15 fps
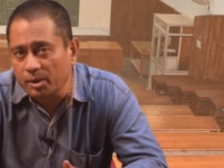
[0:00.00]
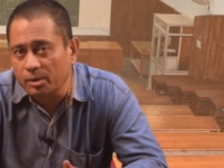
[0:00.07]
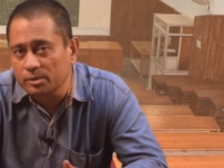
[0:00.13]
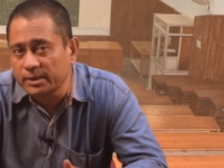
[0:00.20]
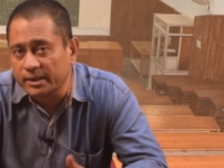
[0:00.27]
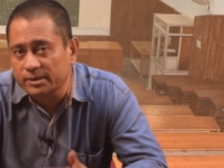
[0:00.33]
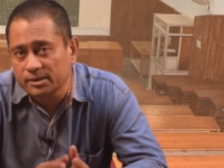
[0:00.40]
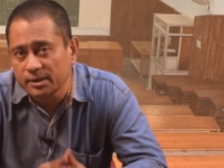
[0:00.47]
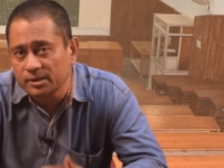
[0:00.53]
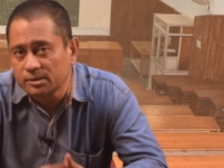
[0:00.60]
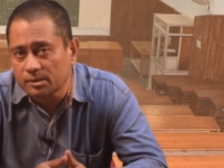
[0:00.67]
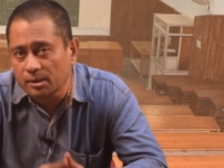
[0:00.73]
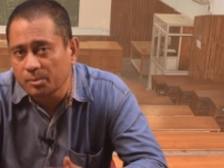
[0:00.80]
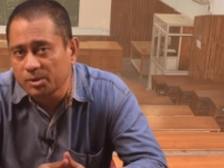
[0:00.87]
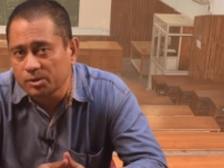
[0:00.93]
because the
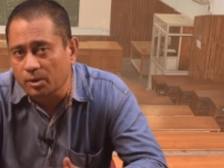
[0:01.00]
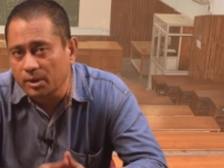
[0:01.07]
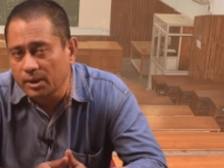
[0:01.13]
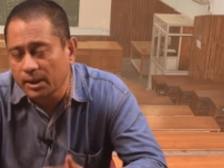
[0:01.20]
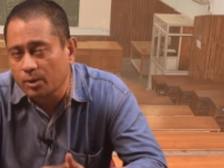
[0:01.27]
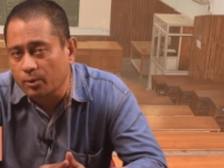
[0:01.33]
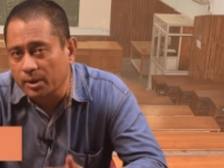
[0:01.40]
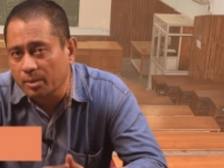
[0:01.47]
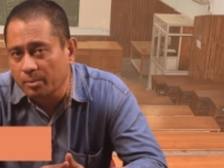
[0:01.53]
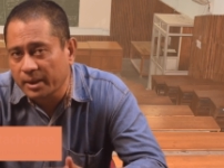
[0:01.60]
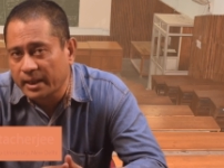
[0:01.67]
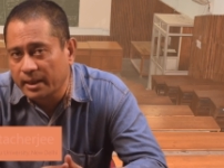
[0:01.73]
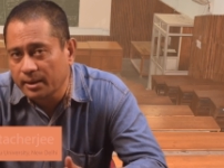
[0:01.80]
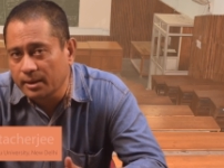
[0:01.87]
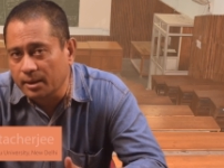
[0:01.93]
exchange term is only a quantum
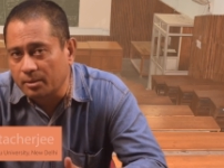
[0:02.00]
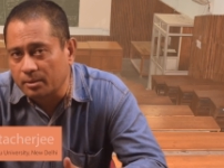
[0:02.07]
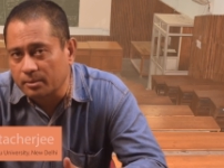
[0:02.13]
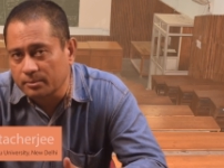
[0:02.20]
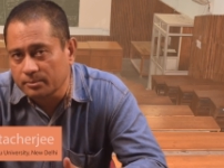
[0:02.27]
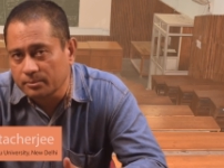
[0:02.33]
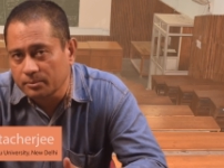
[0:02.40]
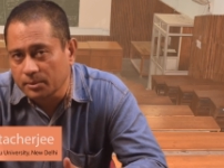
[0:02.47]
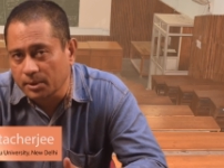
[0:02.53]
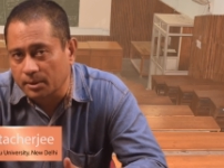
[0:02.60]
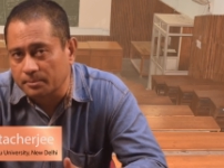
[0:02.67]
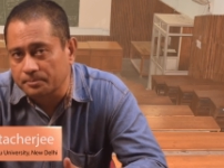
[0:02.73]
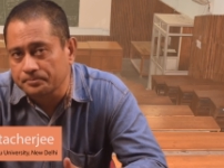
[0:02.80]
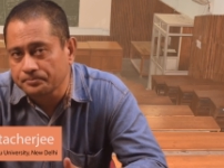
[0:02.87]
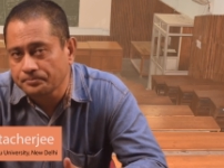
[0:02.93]
mechanical
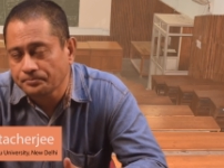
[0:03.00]
term.